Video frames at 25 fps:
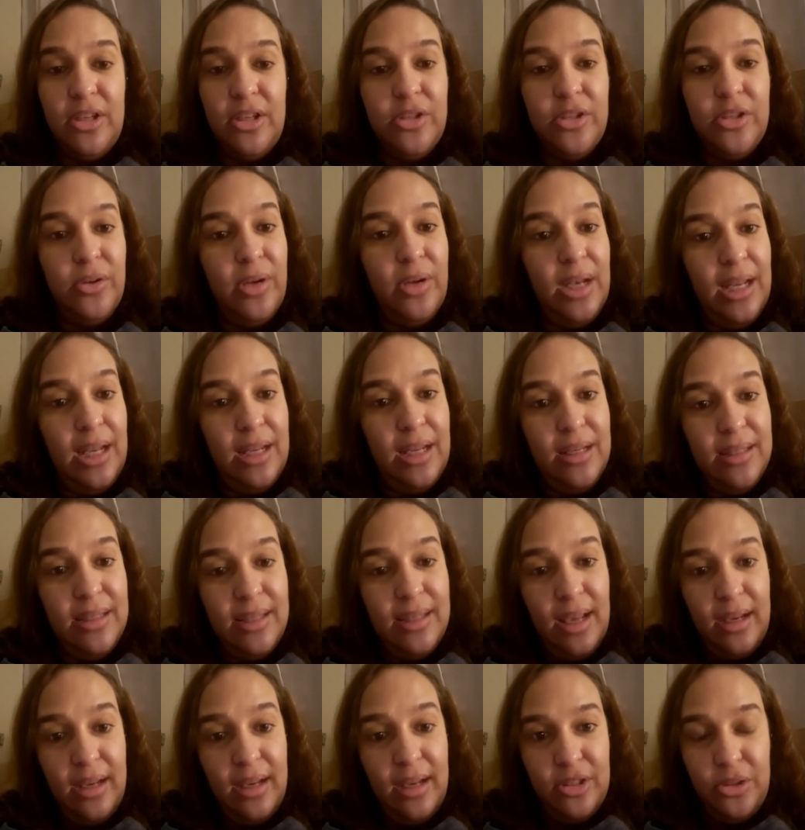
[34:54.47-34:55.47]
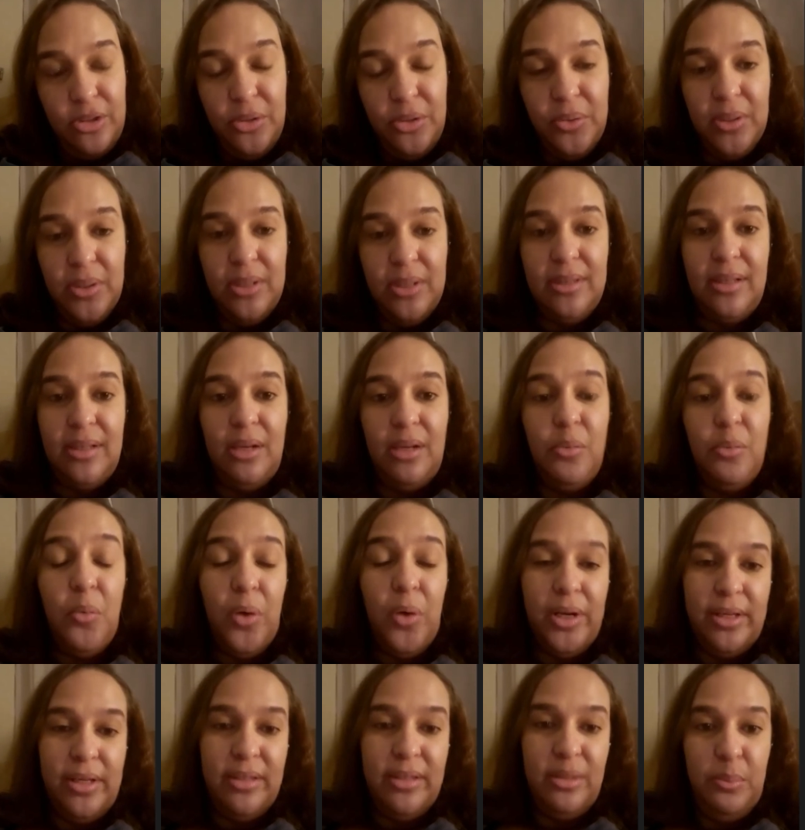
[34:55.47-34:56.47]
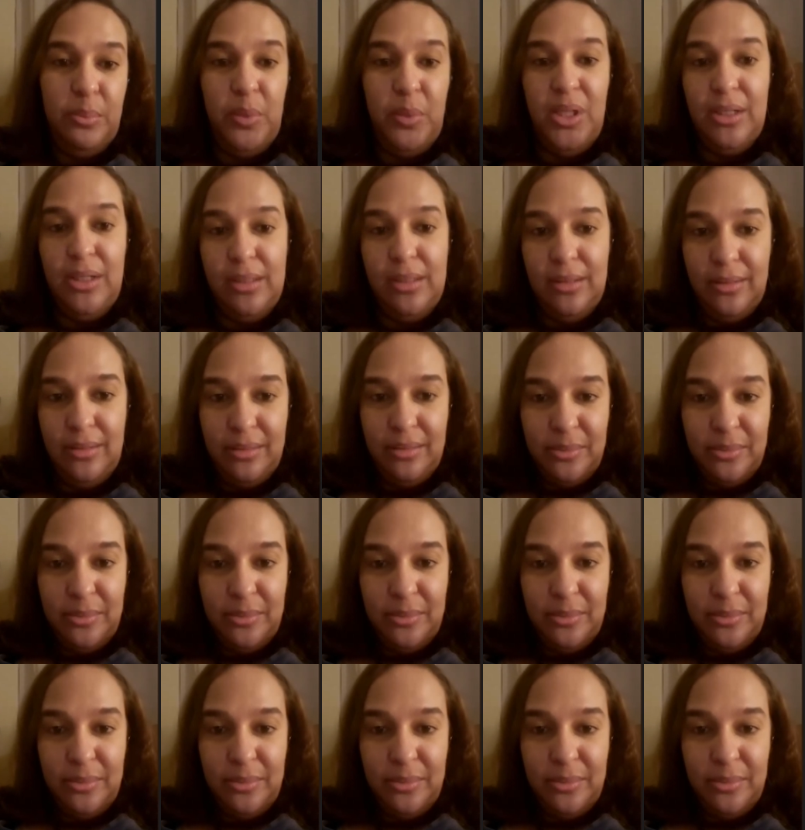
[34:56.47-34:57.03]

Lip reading: certain insects to us, and what is the meaning.